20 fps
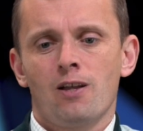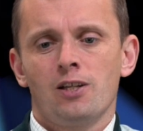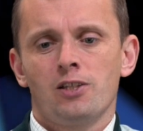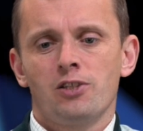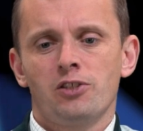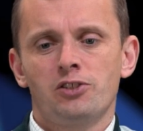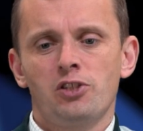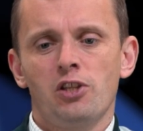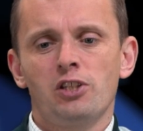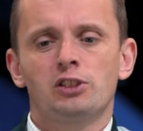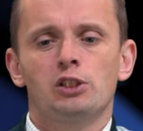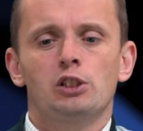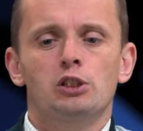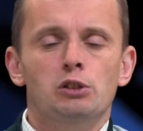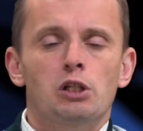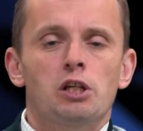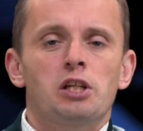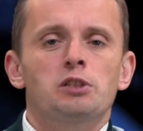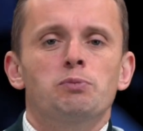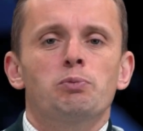
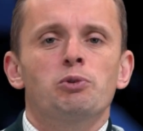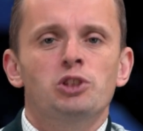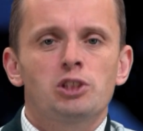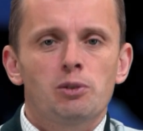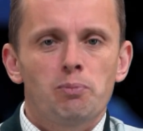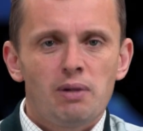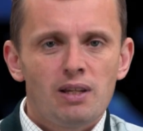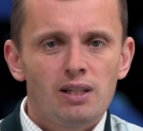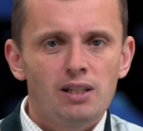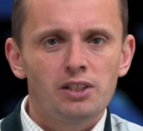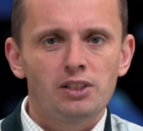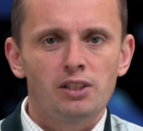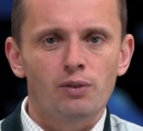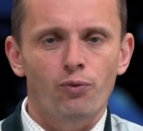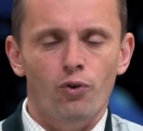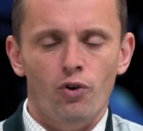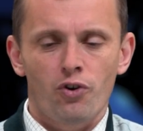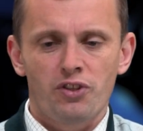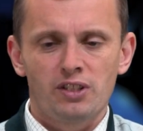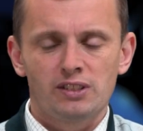this
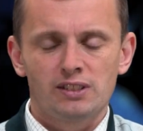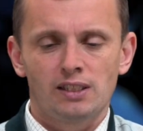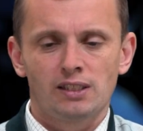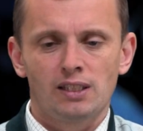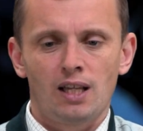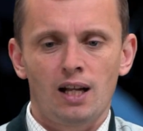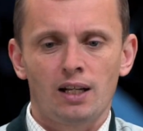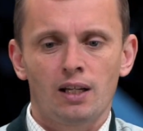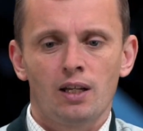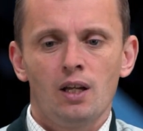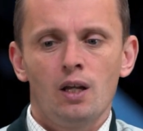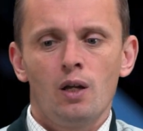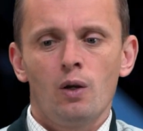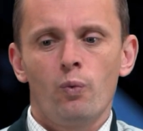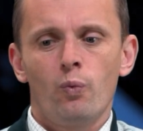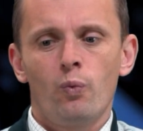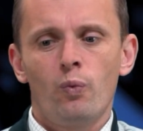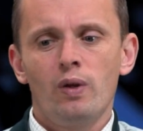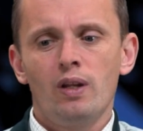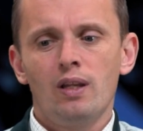responsibility for this attack
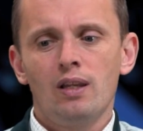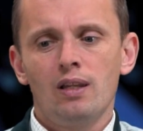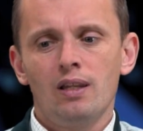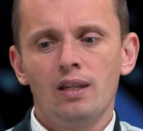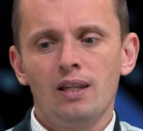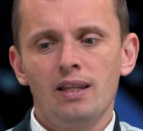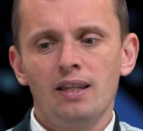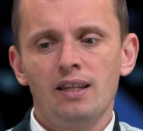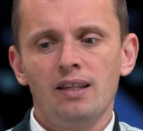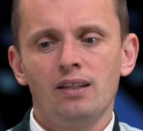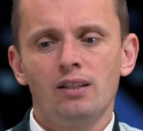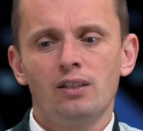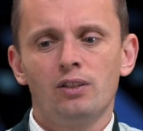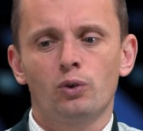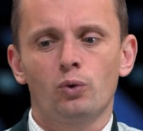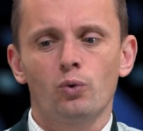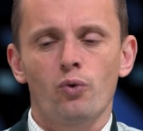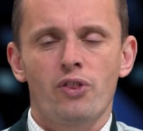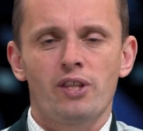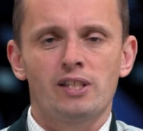will
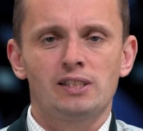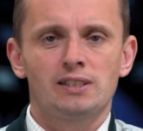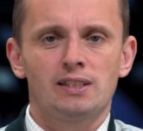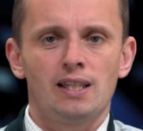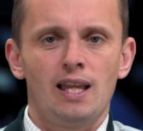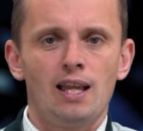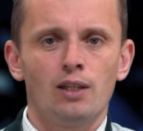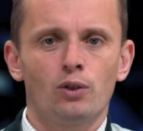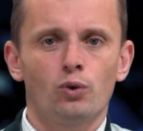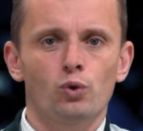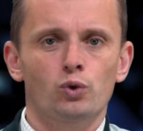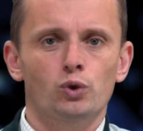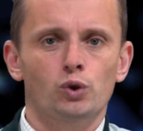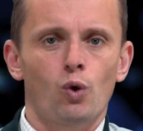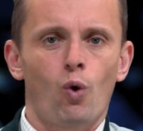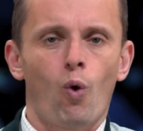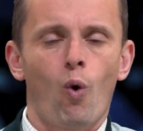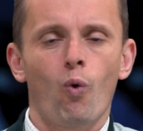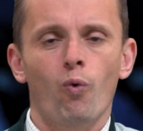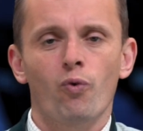lead to the
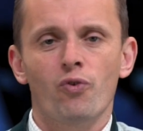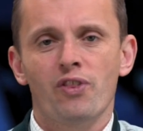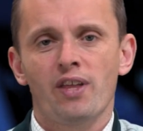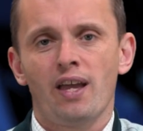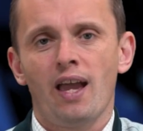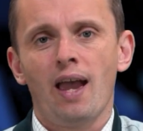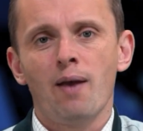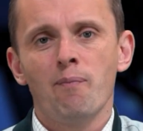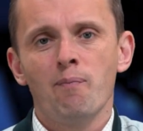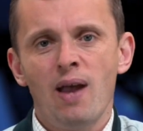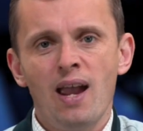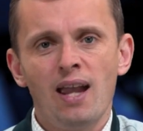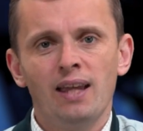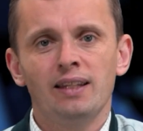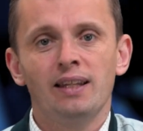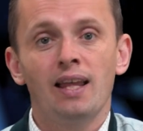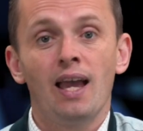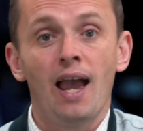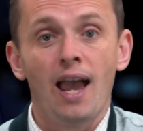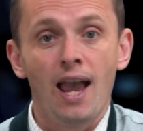status of the
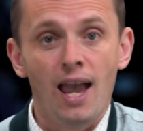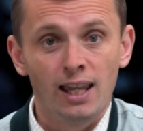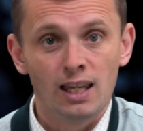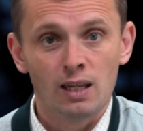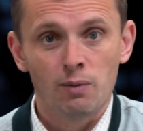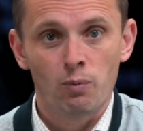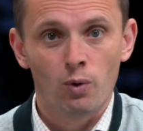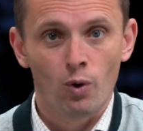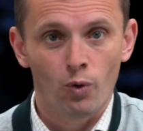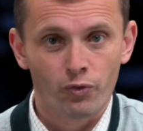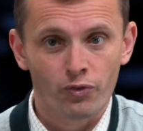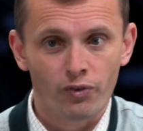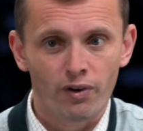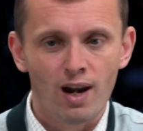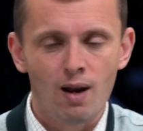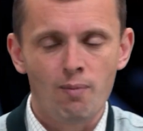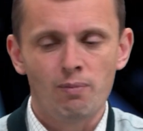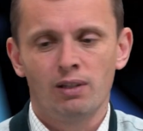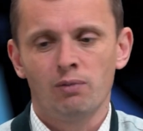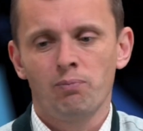main enemy of
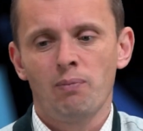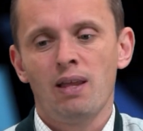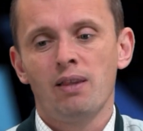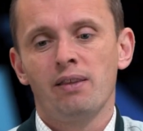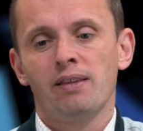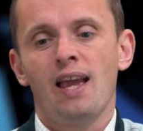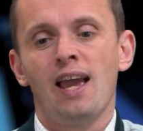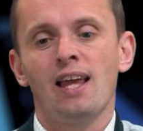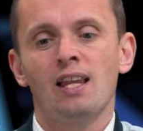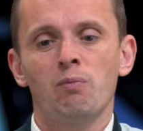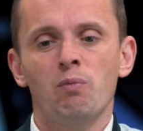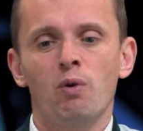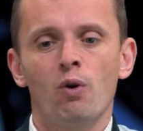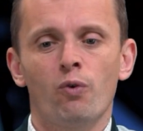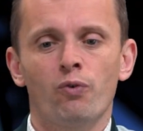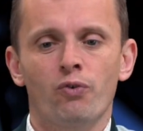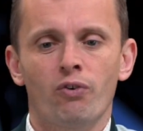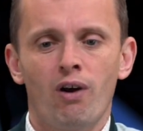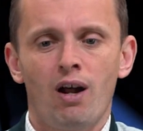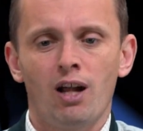Kremlin, main enemy
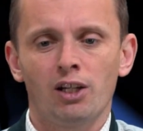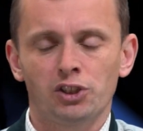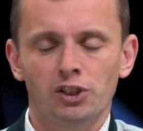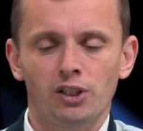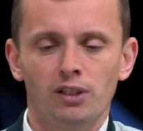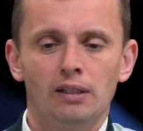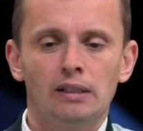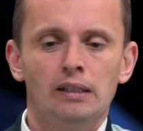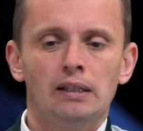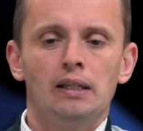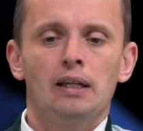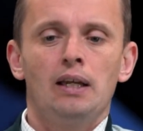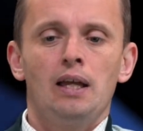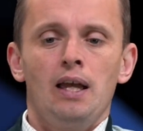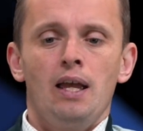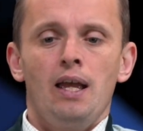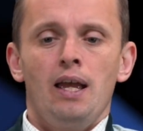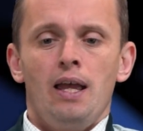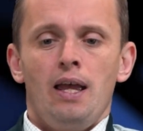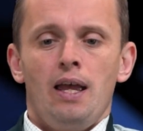of Russia.
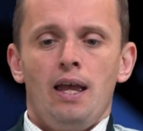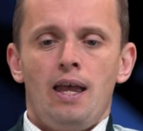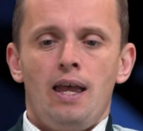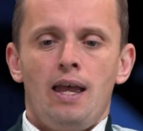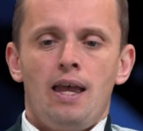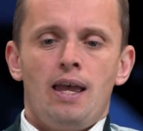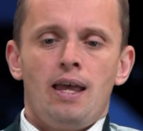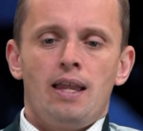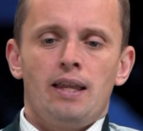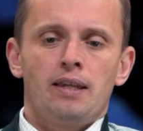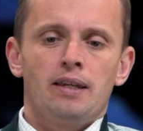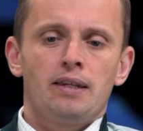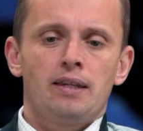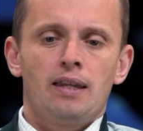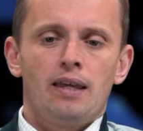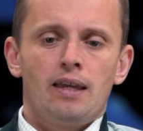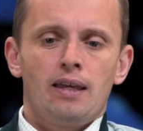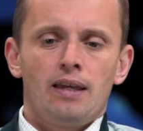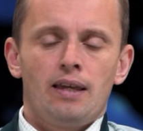And